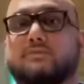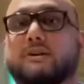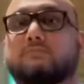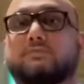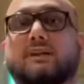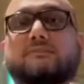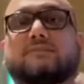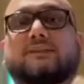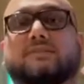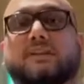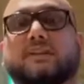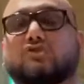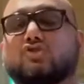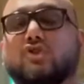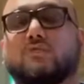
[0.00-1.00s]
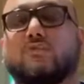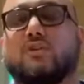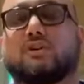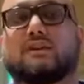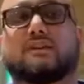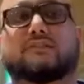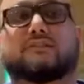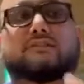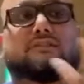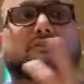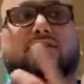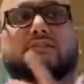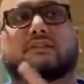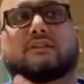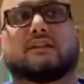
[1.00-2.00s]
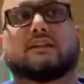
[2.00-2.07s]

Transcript: Sometimes they think, you know what, it's